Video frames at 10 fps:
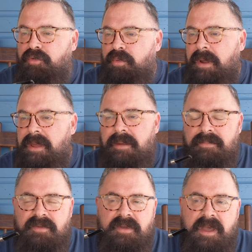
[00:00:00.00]

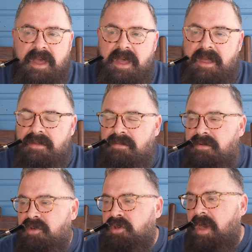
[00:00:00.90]
creams and
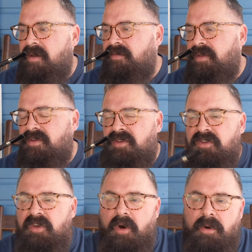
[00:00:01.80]
shaving
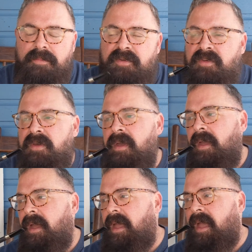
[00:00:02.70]
soaps
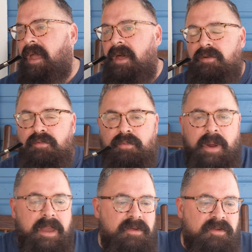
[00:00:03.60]
and
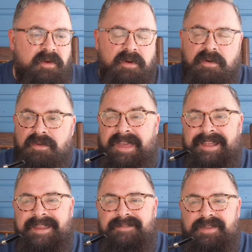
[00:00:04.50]
razors
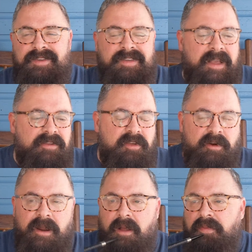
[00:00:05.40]
and even scents that
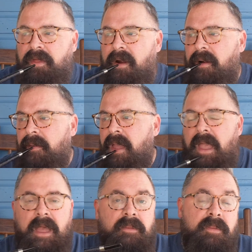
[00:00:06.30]
are out there.
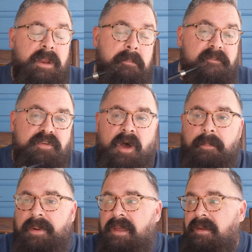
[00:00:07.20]
And the name of this
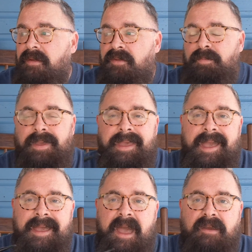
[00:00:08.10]
company is
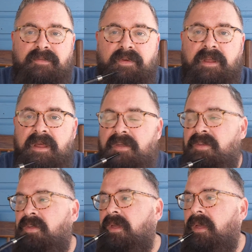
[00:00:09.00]
PAA,
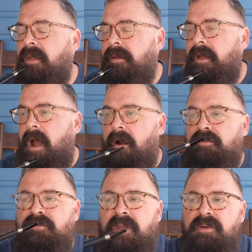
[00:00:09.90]
Phoenix
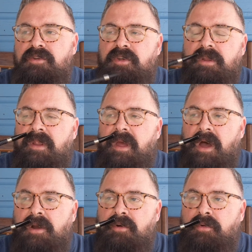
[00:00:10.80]
Artesian
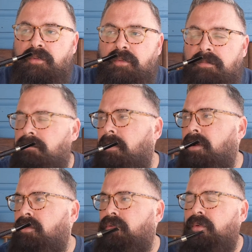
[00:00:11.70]

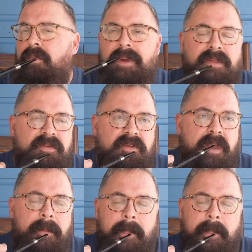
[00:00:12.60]
Accoutrements.